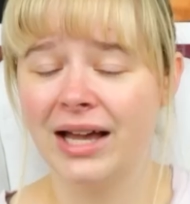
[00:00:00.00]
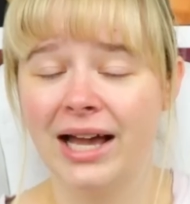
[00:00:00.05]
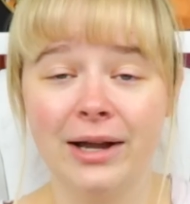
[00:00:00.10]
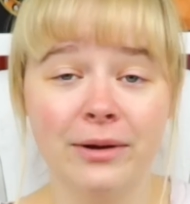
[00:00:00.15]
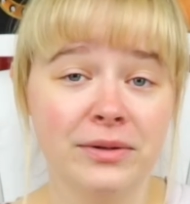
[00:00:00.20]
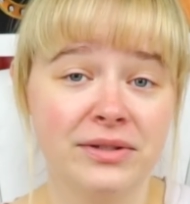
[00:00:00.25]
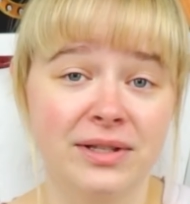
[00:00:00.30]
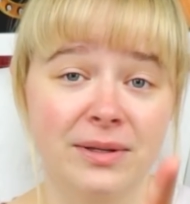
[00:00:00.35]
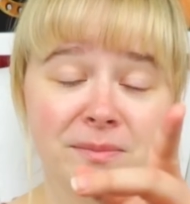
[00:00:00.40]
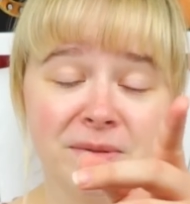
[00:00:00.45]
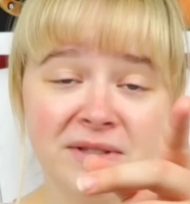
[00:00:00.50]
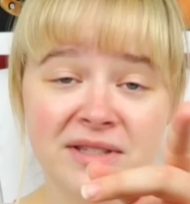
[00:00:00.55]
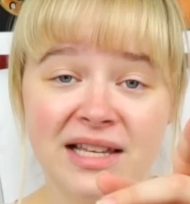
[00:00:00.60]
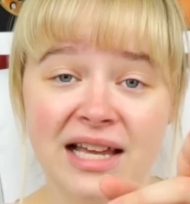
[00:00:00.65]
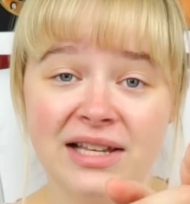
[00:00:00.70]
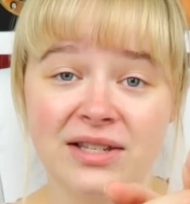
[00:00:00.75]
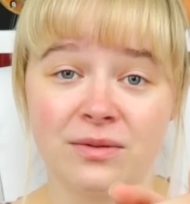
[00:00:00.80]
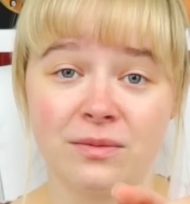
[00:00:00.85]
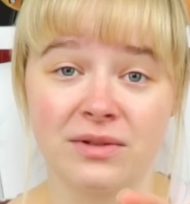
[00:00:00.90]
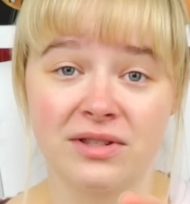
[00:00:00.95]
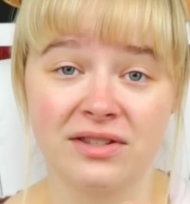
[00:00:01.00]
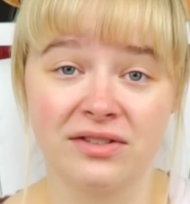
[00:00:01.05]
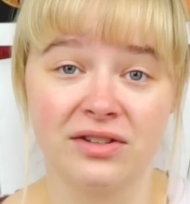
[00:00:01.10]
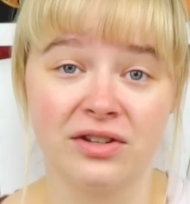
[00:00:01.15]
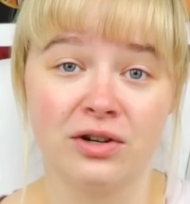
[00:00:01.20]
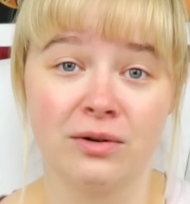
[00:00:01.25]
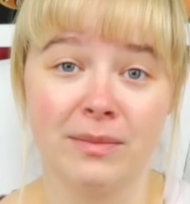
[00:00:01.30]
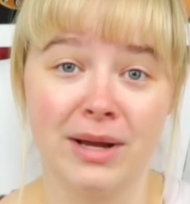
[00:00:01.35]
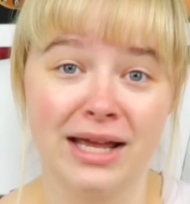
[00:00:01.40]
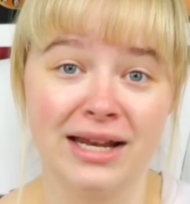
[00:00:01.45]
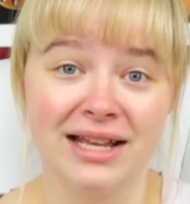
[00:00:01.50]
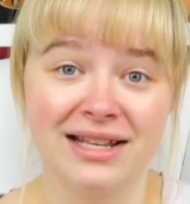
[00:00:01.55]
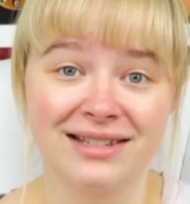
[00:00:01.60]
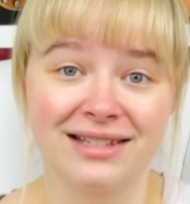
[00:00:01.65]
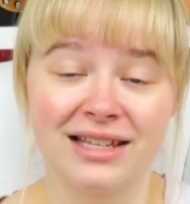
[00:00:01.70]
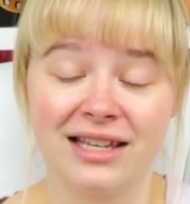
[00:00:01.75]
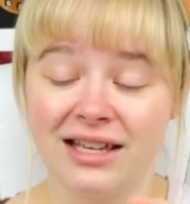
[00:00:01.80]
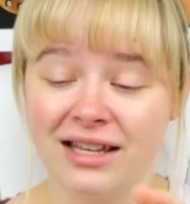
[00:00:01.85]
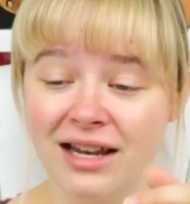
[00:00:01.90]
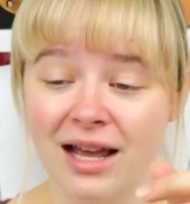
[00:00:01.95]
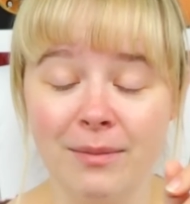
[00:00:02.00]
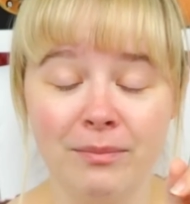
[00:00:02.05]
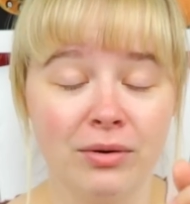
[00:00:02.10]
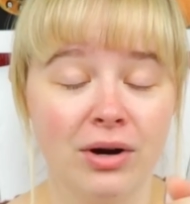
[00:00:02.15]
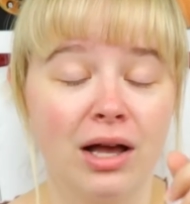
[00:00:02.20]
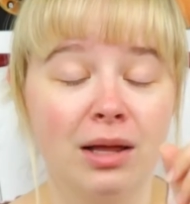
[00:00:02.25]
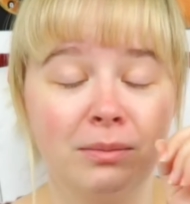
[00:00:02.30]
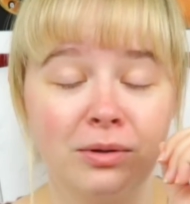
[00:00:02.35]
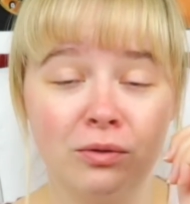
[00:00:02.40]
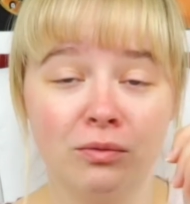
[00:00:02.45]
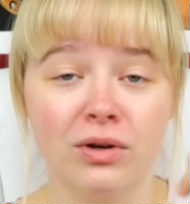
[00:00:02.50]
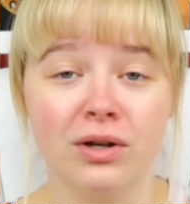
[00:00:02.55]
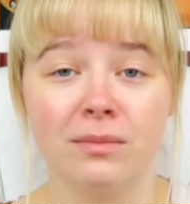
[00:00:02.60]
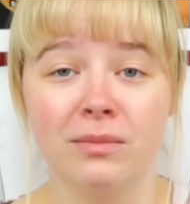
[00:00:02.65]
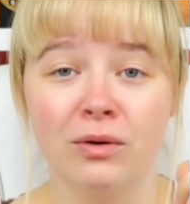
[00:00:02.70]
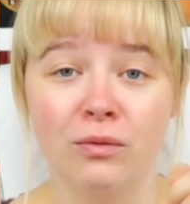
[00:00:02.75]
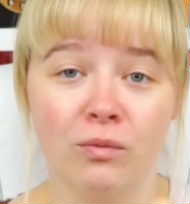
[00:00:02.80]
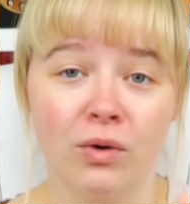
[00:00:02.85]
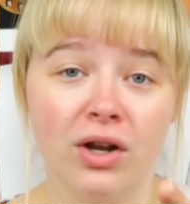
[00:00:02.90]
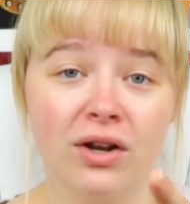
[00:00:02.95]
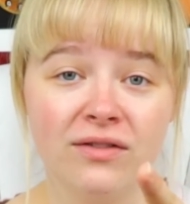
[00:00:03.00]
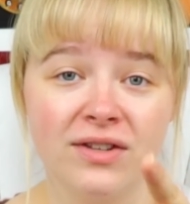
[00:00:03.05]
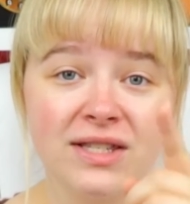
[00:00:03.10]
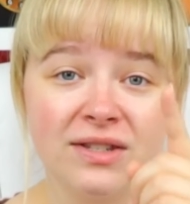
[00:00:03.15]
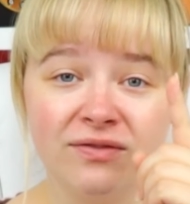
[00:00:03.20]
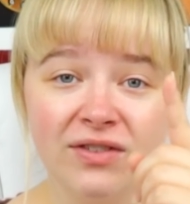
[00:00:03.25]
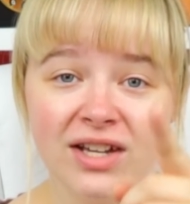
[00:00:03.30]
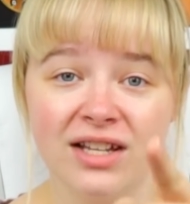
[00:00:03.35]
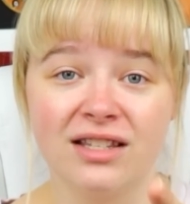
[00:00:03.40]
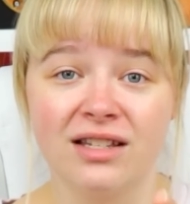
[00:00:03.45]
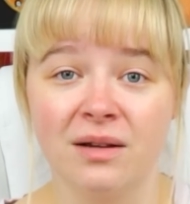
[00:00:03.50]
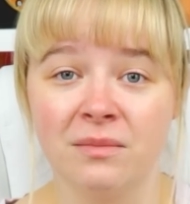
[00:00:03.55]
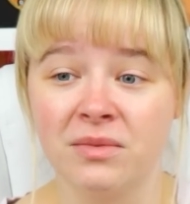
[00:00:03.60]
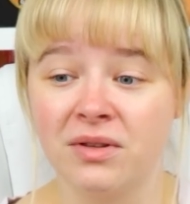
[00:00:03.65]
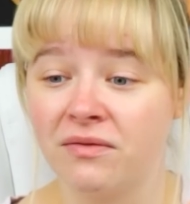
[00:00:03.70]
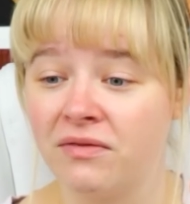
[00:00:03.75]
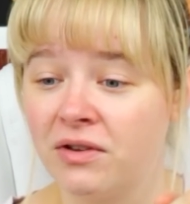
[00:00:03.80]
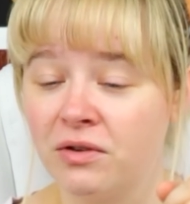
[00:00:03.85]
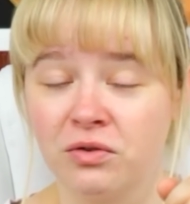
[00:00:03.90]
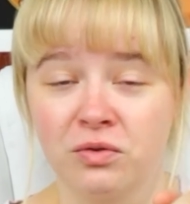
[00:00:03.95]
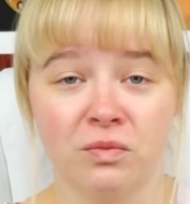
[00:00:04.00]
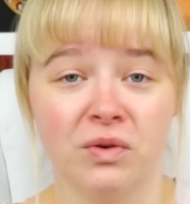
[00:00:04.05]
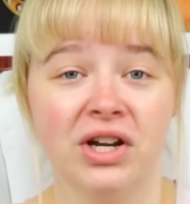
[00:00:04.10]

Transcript: I was obsessed with Slenderman as a kid. I probably would have been one of his victims if he was